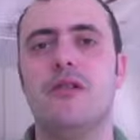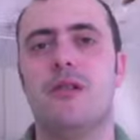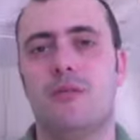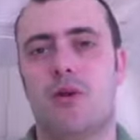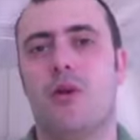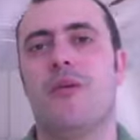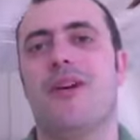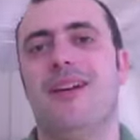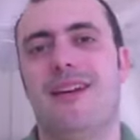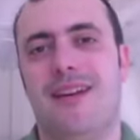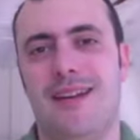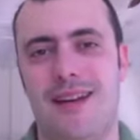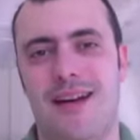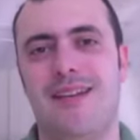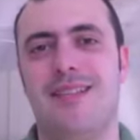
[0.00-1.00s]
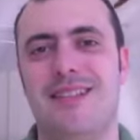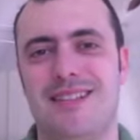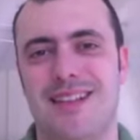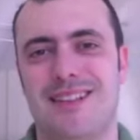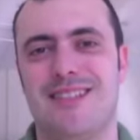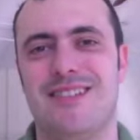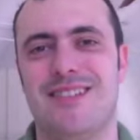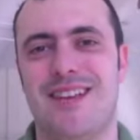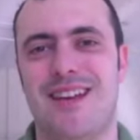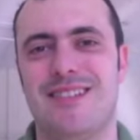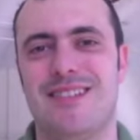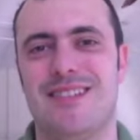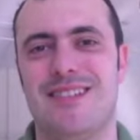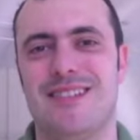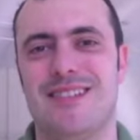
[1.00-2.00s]
the more we're going to get out of these
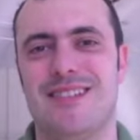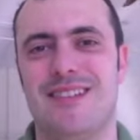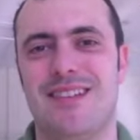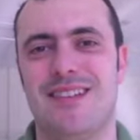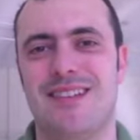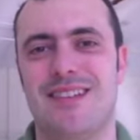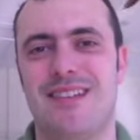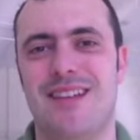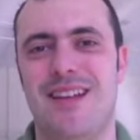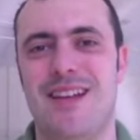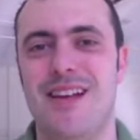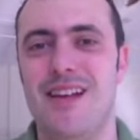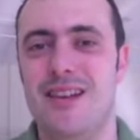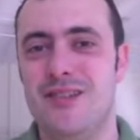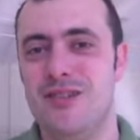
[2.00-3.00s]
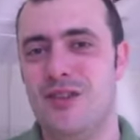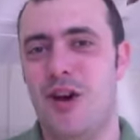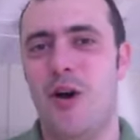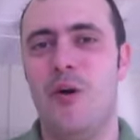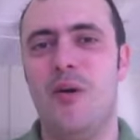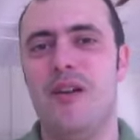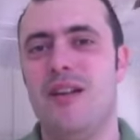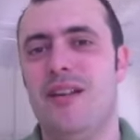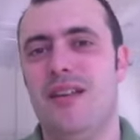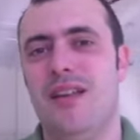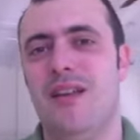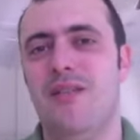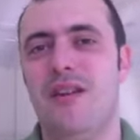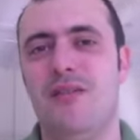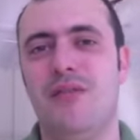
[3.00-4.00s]
exercises. So
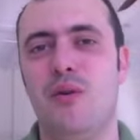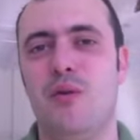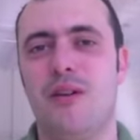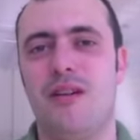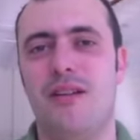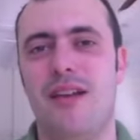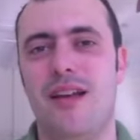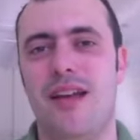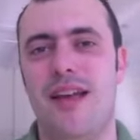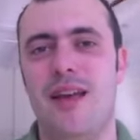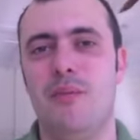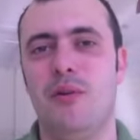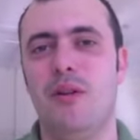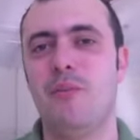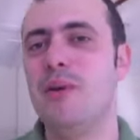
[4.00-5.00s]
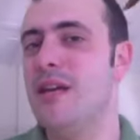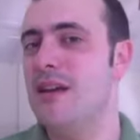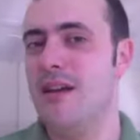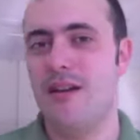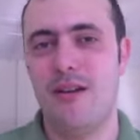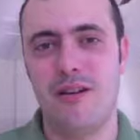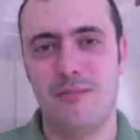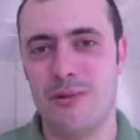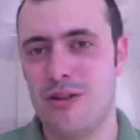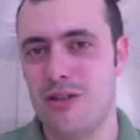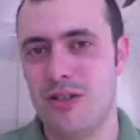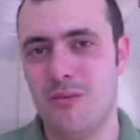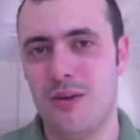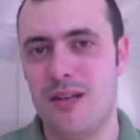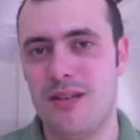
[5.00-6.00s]
even if you weren't able to be here at
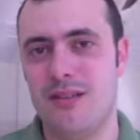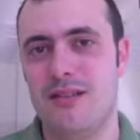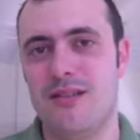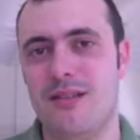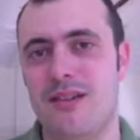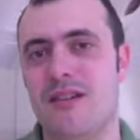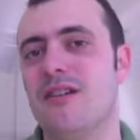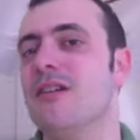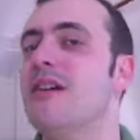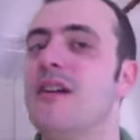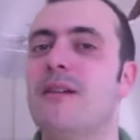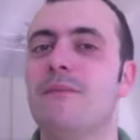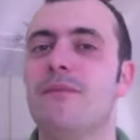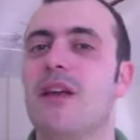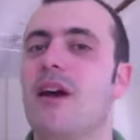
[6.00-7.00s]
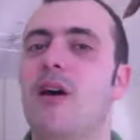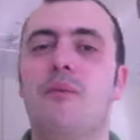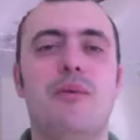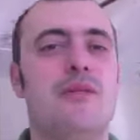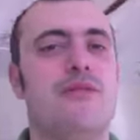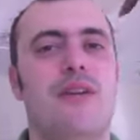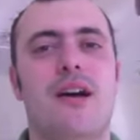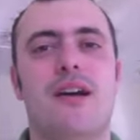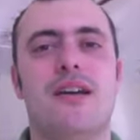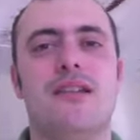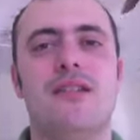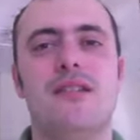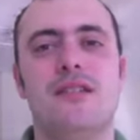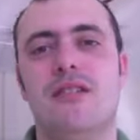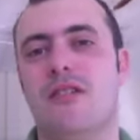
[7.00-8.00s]
Immersion Week this year, I hope you
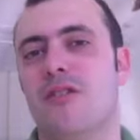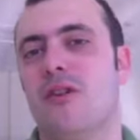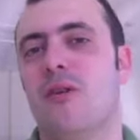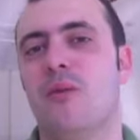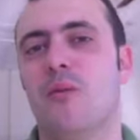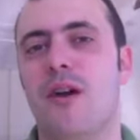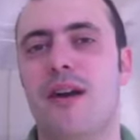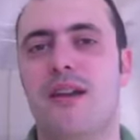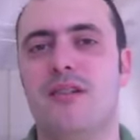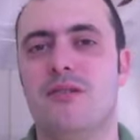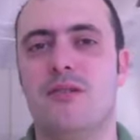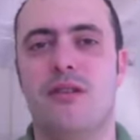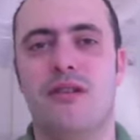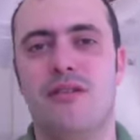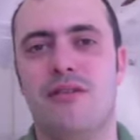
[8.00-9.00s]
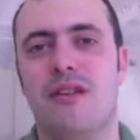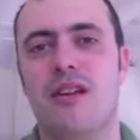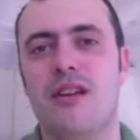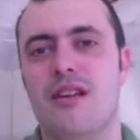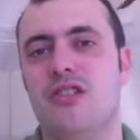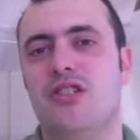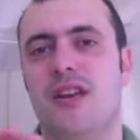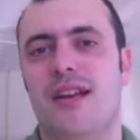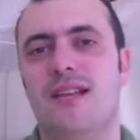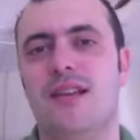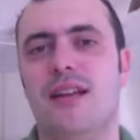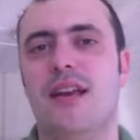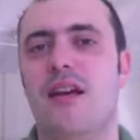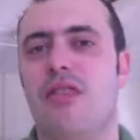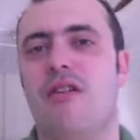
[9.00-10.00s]
find your own way to sort of chain
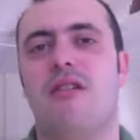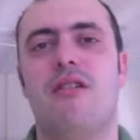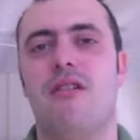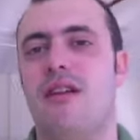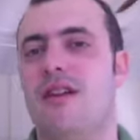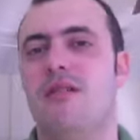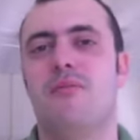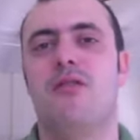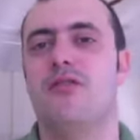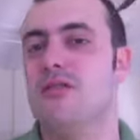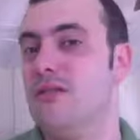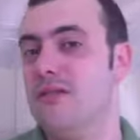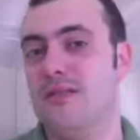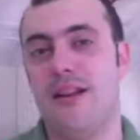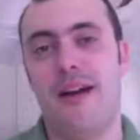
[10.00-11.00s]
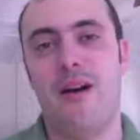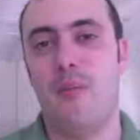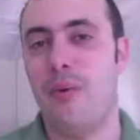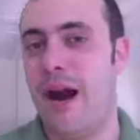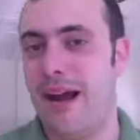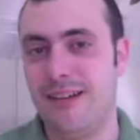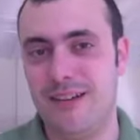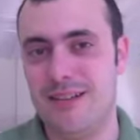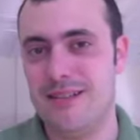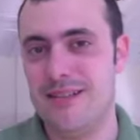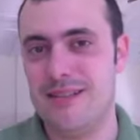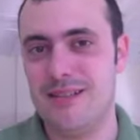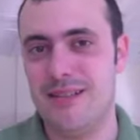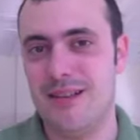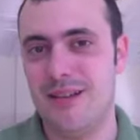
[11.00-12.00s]
together an immersive style
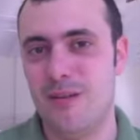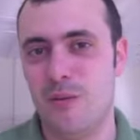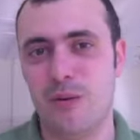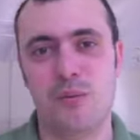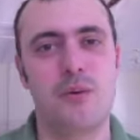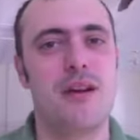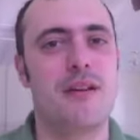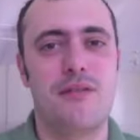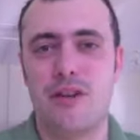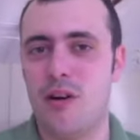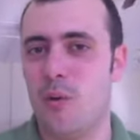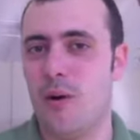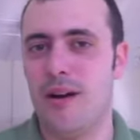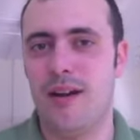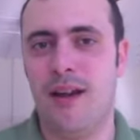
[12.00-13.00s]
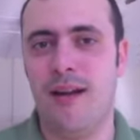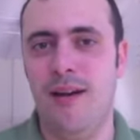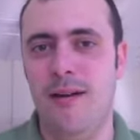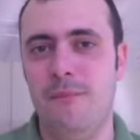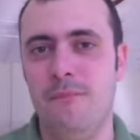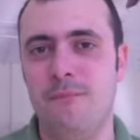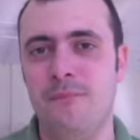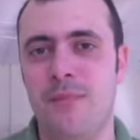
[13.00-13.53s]
practice with whatever you're working on.